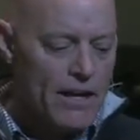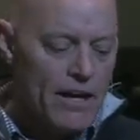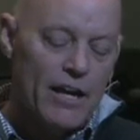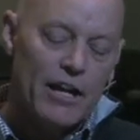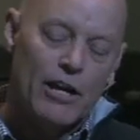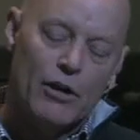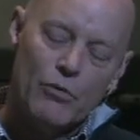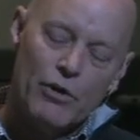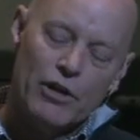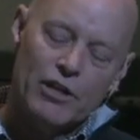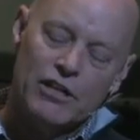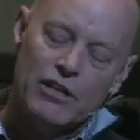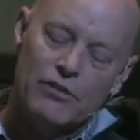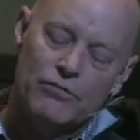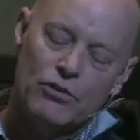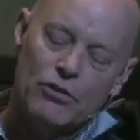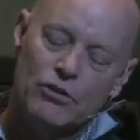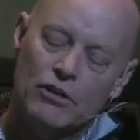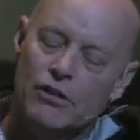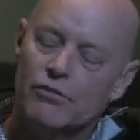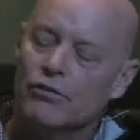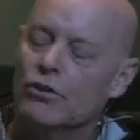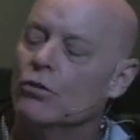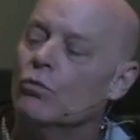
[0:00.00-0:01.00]
And I want to give you
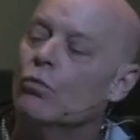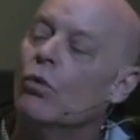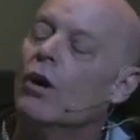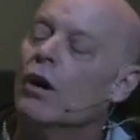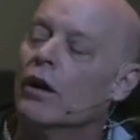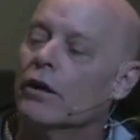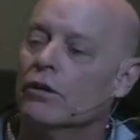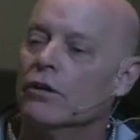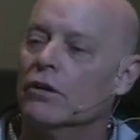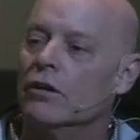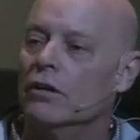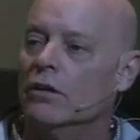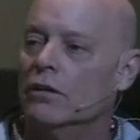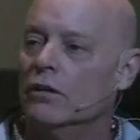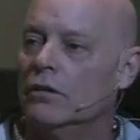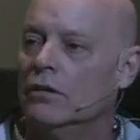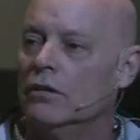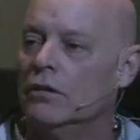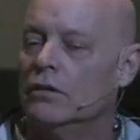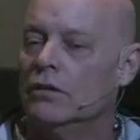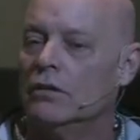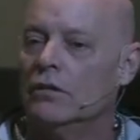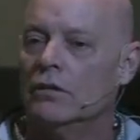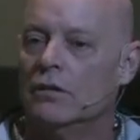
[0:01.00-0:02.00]
living water
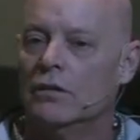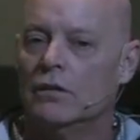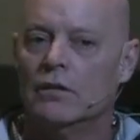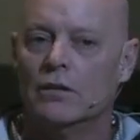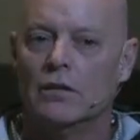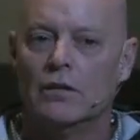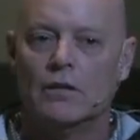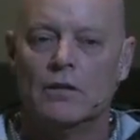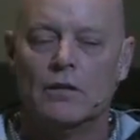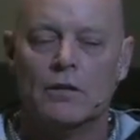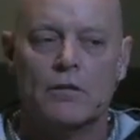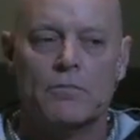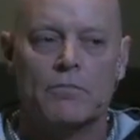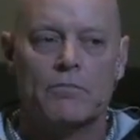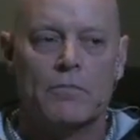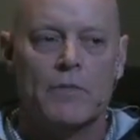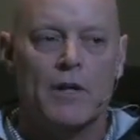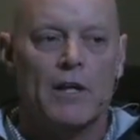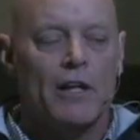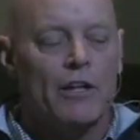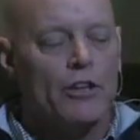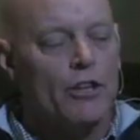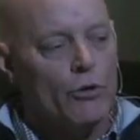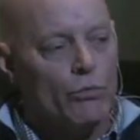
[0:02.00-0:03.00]

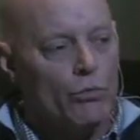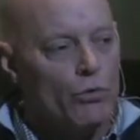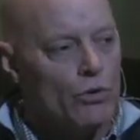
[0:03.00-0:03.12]
that